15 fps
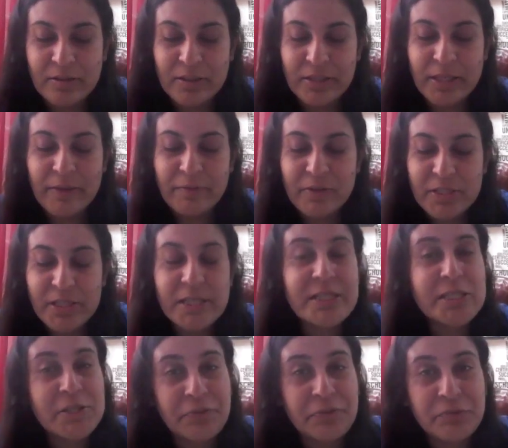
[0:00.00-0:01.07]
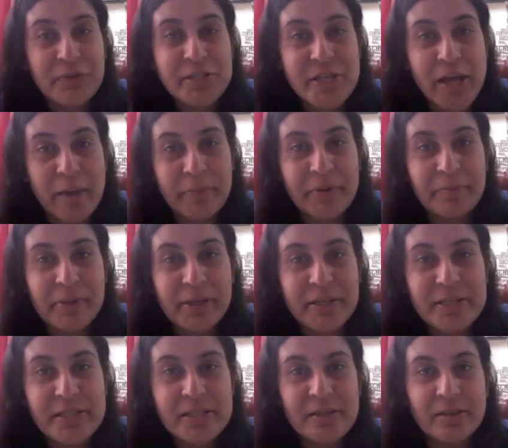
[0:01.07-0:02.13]
there was this shift which happened
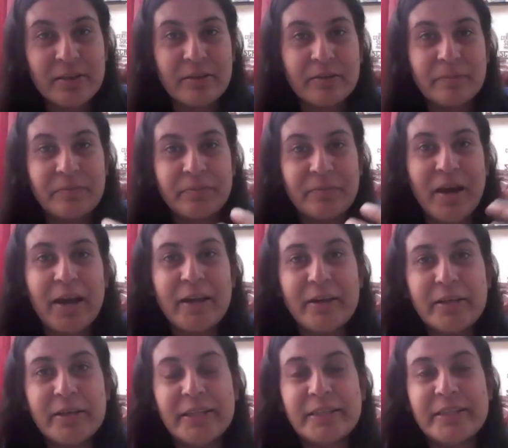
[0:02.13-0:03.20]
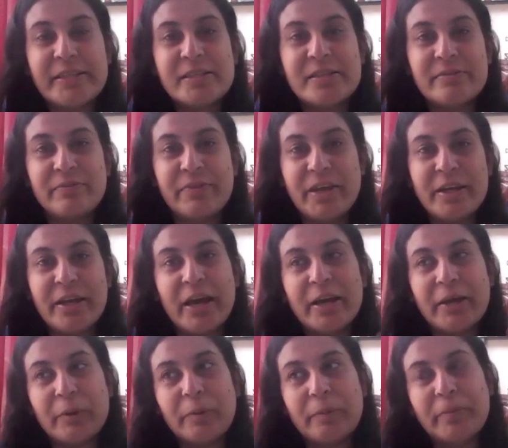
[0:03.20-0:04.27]
because I when
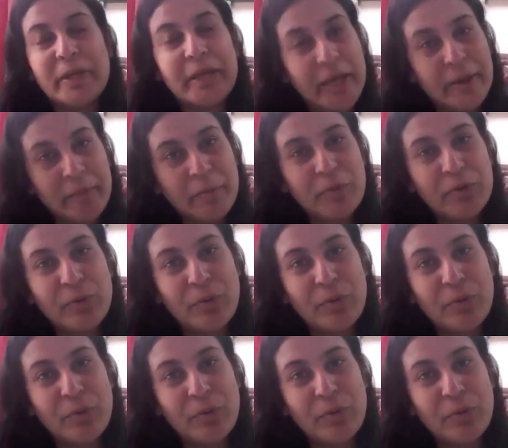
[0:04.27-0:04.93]
I became a book